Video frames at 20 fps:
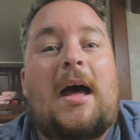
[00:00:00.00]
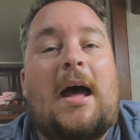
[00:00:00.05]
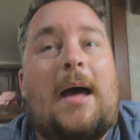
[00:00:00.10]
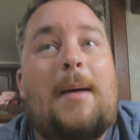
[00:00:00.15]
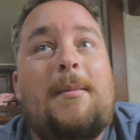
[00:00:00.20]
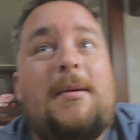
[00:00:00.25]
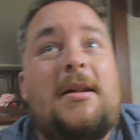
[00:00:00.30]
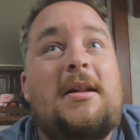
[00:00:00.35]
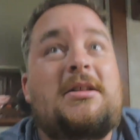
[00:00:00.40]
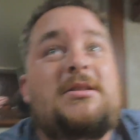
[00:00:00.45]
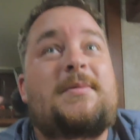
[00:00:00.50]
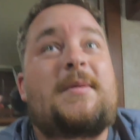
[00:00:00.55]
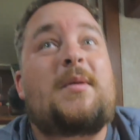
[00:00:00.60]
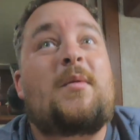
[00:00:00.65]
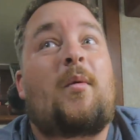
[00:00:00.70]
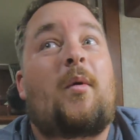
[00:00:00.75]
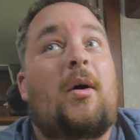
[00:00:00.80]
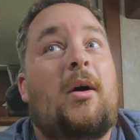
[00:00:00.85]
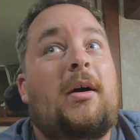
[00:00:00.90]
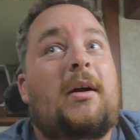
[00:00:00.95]
I mean, it's
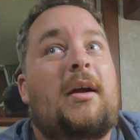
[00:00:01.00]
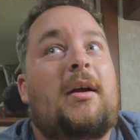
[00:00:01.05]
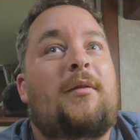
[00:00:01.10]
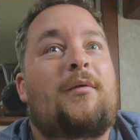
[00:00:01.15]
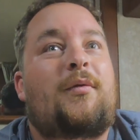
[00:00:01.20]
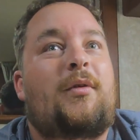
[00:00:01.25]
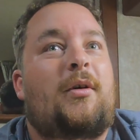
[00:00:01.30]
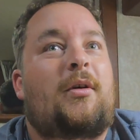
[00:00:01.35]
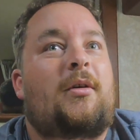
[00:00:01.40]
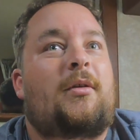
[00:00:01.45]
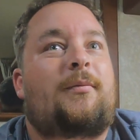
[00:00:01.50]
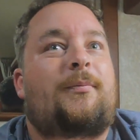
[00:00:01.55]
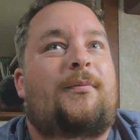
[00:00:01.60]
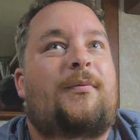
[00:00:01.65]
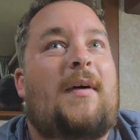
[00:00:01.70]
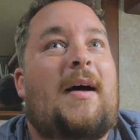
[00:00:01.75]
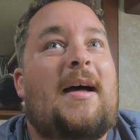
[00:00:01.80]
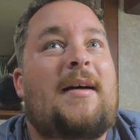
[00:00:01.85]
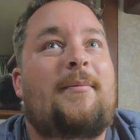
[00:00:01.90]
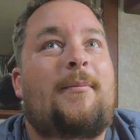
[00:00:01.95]
been working for
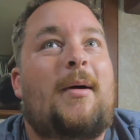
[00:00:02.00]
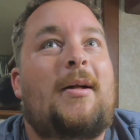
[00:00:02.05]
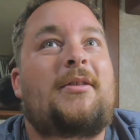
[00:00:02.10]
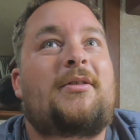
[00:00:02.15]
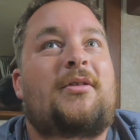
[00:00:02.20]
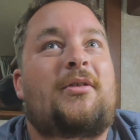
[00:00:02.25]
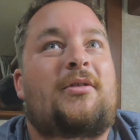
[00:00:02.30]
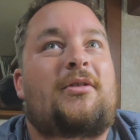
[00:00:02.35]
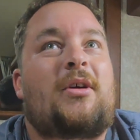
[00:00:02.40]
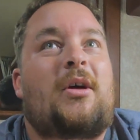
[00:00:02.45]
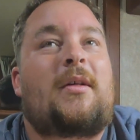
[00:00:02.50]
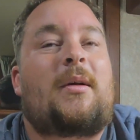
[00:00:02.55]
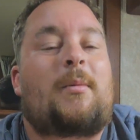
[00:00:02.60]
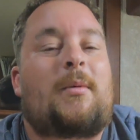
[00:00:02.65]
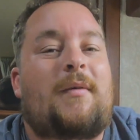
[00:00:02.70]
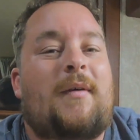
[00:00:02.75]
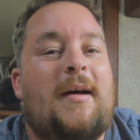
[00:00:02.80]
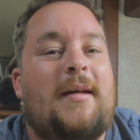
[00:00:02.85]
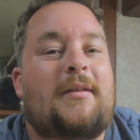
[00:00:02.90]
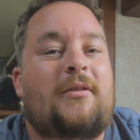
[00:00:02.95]
5 months or so that
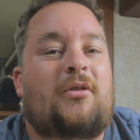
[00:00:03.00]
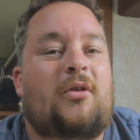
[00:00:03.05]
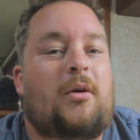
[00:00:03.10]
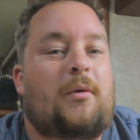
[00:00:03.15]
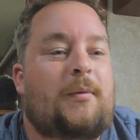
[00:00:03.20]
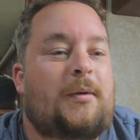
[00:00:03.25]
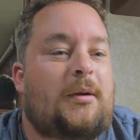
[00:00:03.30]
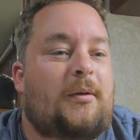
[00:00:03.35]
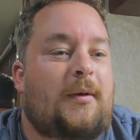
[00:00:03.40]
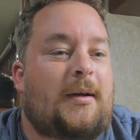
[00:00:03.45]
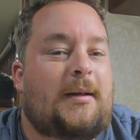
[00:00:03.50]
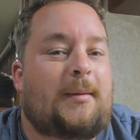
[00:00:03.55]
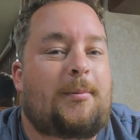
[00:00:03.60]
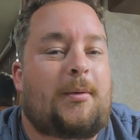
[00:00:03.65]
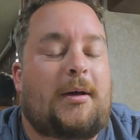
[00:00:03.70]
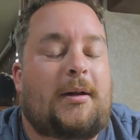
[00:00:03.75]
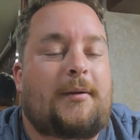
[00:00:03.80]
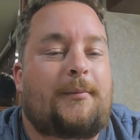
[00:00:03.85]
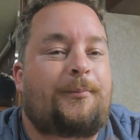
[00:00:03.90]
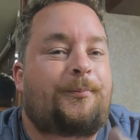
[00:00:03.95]
we've had this RV already,
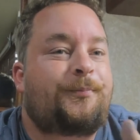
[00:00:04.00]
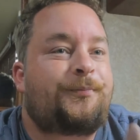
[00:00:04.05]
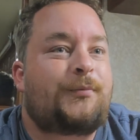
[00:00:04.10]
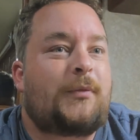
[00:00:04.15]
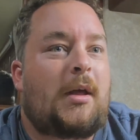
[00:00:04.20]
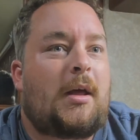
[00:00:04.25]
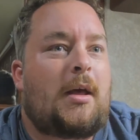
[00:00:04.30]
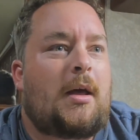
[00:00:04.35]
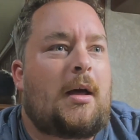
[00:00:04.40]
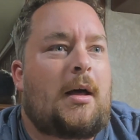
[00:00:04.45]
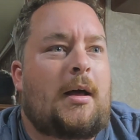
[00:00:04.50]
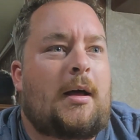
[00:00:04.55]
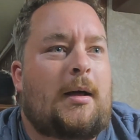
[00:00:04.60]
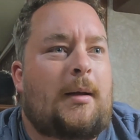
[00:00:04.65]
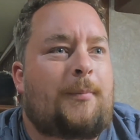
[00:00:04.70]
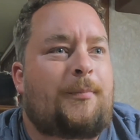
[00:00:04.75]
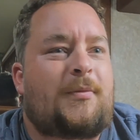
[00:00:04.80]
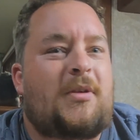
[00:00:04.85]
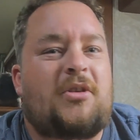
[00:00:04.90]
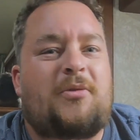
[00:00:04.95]
but
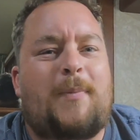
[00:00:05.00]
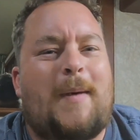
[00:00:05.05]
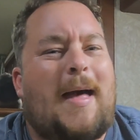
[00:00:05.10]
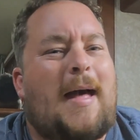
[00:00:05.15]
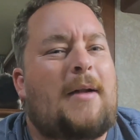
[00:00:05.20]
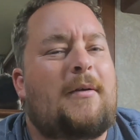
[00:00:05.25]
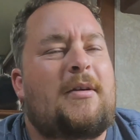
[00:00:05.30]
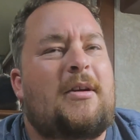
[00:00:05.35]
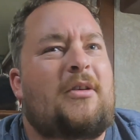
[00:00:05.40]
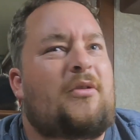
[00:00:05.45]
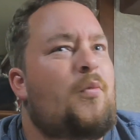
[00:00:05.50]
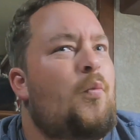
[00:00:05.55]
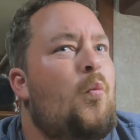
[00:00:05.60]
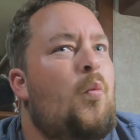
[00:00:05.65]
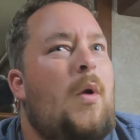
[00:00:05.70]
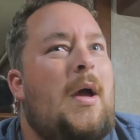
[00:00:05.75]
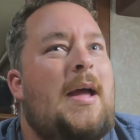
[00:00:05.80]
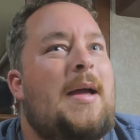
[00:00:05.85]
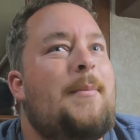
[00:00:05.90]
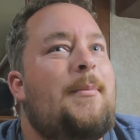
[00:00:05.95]
this battery is
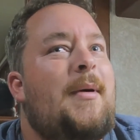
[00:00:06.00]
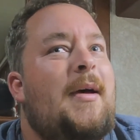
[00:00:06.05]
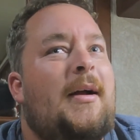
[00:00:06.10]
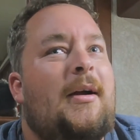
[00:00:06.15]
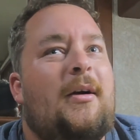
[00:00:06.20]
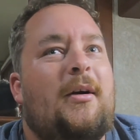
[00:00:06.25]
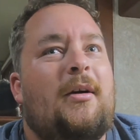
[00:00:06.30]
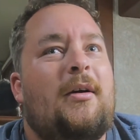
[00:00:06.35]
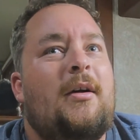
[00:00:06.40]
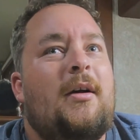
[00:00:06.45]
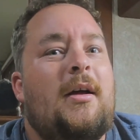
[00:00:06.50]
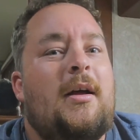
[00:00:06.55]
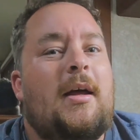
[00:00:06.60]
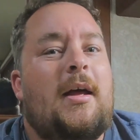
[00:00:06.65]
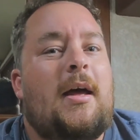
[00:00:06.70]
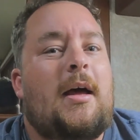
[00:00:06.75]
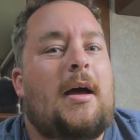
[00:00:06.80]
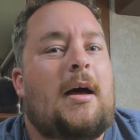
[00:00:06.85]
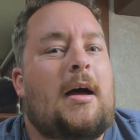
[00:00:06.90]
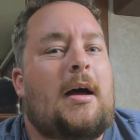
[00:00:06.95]
way bigger.
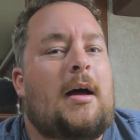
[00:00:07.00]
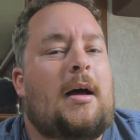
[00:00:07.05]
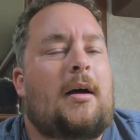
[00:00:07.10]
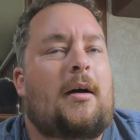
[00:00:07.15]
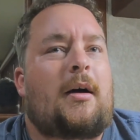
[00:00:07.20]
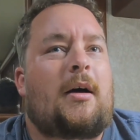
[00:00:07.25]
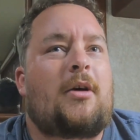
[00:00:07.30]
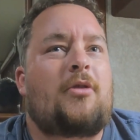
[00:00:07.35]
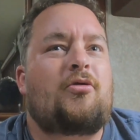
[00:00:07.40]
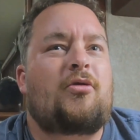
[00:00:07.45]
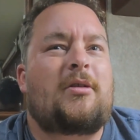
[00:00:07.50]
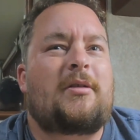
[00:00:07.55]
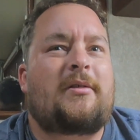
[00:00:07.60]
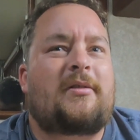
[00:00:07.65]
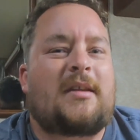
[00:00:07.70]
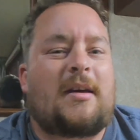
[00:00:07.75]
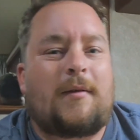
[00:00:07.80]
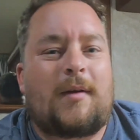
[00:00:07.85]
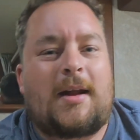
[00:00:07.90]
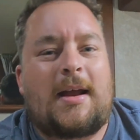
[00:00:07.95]

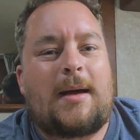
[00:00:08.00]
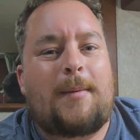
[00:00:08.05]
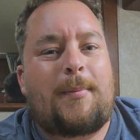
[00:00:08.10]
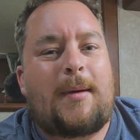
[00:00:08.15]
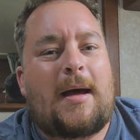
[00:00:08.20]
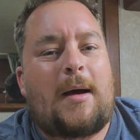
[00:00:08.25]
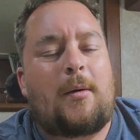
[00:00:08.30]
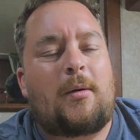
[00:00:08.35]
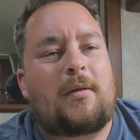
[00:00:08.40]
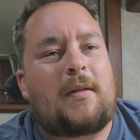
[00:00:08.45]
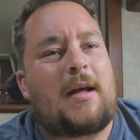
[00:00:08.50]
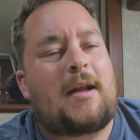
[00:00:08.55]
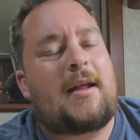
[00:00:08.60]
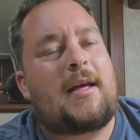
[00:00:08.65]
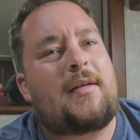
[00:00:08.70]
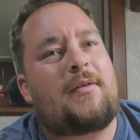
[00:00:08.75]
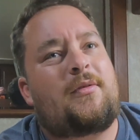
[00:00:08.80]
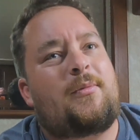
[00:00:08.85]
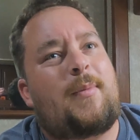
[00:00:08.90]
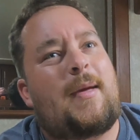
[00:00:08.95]
107 amp hour lead
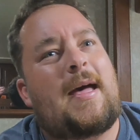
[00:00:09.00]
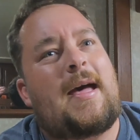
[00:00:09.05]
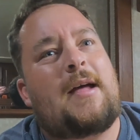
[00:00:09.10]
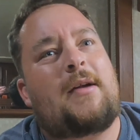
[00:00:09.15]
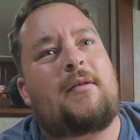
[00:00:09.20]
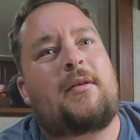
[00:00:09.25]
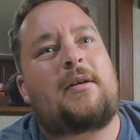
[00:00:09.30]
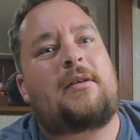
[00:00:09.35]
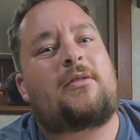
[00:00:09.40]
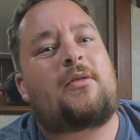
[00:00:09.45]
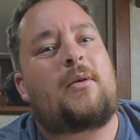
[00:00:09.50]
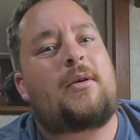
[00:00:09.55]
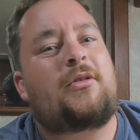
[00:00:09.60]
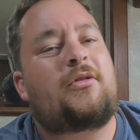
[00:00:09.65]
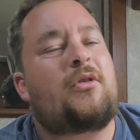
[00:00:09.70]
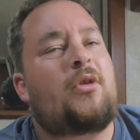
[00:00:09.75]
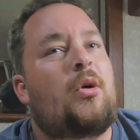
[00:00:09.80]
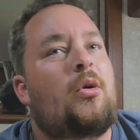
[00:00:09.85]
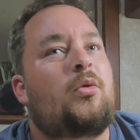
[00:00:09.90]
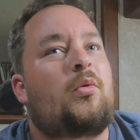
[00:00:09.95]
acid battery, so it
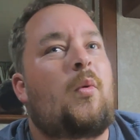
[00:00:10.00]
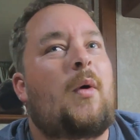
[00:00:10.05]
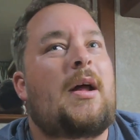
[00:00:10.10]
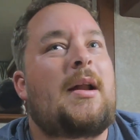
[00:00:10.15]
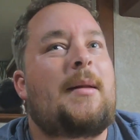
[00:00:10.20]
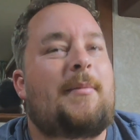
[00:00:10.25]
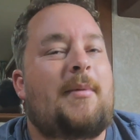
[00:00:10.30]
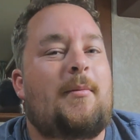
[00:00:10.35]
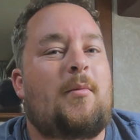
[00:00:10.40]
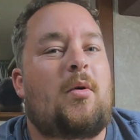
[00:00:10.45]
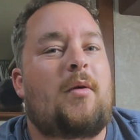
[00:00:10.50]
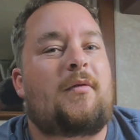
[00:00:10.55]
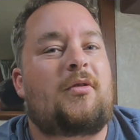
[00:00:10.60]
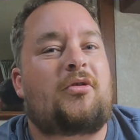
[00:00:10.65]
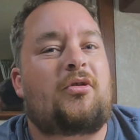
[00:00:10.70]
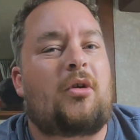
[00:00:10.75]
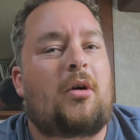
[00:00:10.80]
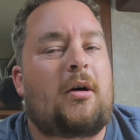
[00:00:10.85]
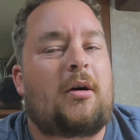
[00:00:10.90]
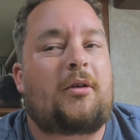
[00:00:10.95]
should hold quite a bit more of a
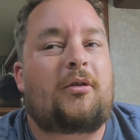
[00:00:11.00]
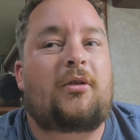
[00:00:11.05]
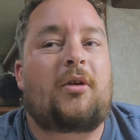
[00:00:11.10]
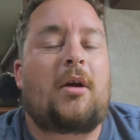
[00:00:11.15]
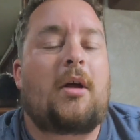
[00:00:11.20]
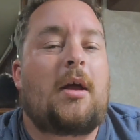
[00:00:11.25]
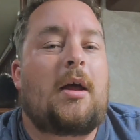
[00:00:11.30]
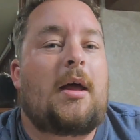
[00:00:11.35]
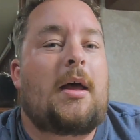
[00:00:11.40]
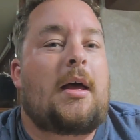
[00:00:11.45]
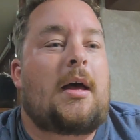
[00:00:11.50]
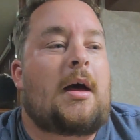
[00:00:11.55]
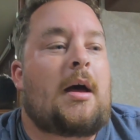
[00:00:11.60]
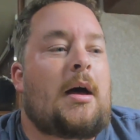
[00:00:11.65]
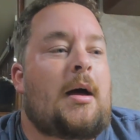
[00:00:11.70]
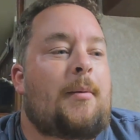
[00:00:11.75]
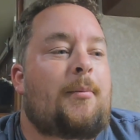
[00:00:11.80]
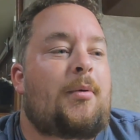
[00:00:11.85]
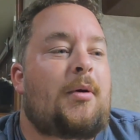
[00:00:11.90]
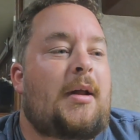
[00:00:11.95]
charge,
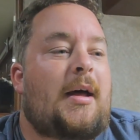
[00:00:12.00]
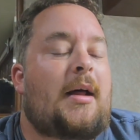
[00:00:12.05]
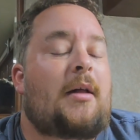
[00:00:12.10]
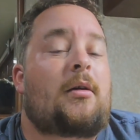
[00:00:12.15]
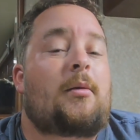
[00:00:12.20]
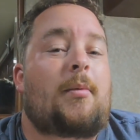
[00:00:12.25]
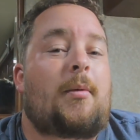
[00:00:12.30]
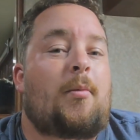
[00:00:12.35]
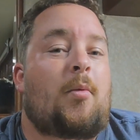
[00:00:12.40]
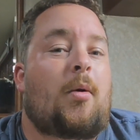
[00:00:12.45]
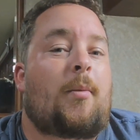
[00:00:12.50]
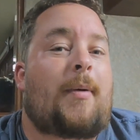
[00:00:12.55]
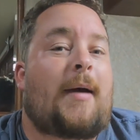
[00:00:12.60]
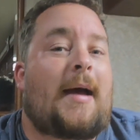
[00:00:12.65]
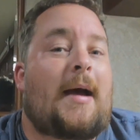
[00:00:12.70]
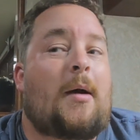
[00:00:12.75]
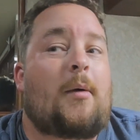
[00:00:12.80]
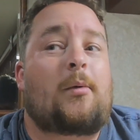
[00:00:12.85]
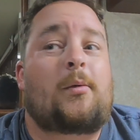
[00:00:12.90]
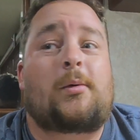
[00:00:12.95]
put out a little bit more
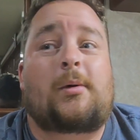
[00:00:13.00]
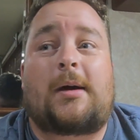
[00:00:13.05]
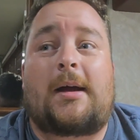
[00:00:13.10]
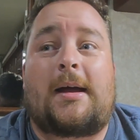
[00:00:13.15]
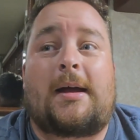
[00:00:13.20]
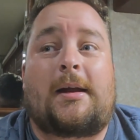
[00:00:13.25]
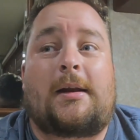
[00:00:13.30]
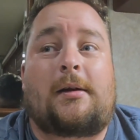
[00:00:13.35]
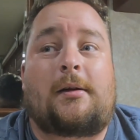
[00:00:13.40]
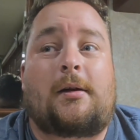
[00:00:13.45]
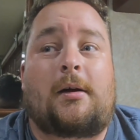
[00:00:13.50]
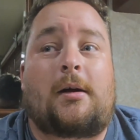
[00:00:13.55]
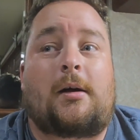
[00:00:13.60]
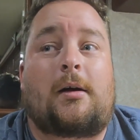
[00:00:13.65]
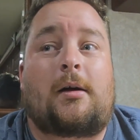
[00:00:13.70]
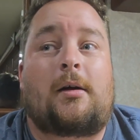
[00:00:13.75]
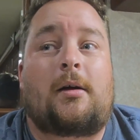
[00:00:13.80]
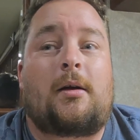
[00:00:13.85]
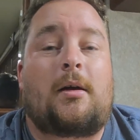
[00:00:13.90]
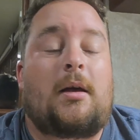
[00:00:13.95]
power,
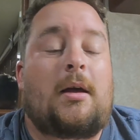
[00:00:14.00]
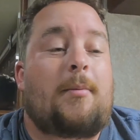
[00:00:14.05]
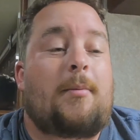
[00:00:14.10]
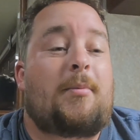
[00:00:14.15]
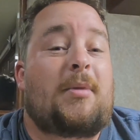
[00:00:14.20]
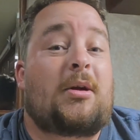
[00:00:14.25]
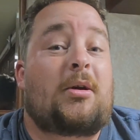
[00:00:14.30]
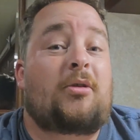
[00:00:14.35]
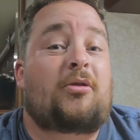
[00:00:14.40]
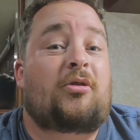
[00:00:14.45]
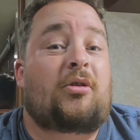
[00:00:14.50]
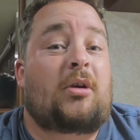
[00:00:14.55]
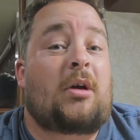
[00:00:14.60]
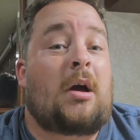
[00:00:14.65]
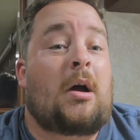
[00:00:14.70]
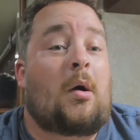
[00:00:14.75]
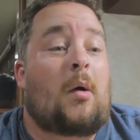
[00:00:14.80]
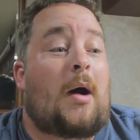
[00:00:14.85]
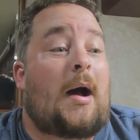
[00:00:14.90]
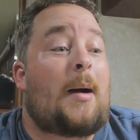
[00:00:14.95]
and be good to
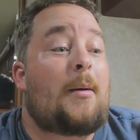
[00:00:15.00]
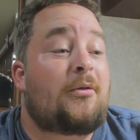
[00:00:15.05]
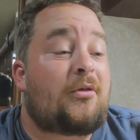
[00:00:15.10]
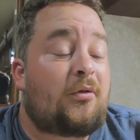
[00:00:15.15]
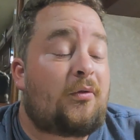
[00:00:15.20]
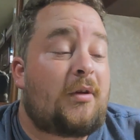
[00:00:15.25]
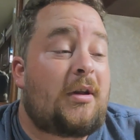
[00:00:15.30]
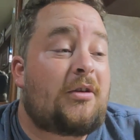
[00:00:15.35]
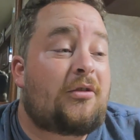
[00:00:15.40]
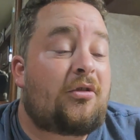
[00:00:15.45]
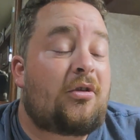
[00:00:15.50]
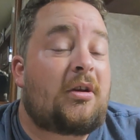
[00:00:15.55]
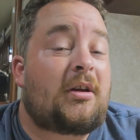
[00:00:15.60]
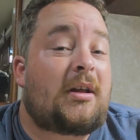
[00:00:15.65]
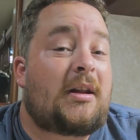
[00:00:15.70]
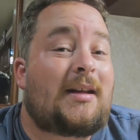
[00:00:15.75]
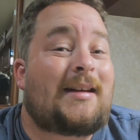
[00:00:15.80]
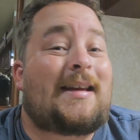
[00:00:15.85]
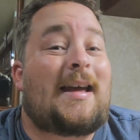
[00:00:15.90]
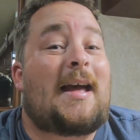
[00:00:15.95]
go. I was initially
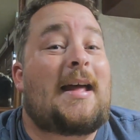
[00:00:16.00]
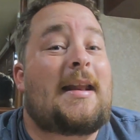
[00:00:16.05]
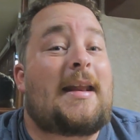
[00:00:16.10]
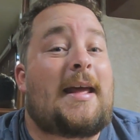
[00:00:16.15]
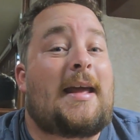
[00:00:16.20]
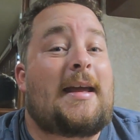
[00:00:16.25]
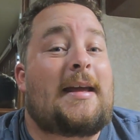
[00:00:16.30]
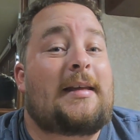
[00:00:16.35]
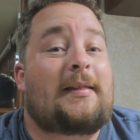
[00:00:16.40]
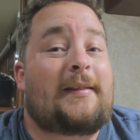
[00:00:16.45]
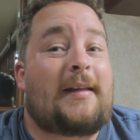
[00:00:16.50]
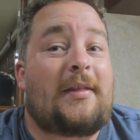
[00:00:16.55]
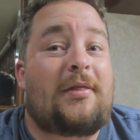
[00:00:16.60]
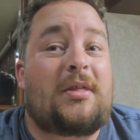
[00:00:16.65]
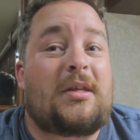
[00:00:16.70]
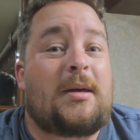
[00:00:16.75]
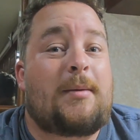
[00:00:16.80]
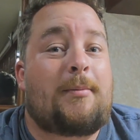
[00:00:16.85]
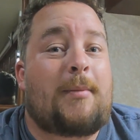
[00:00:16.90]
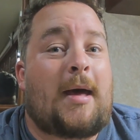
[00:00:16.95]
going to get a
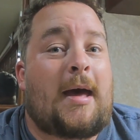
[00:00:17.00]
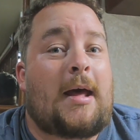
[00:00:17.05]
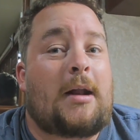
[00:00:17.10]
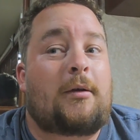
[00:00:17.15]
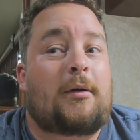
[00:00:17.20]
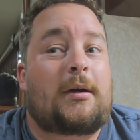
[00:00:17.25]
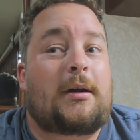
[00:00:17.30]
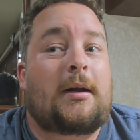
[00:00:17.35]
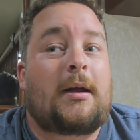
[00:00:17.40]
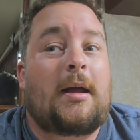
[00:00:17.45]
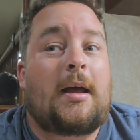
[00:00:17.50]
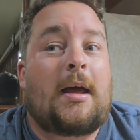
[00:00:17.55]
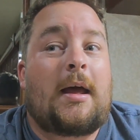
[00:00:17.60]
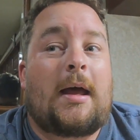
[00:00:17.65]
lithium battery.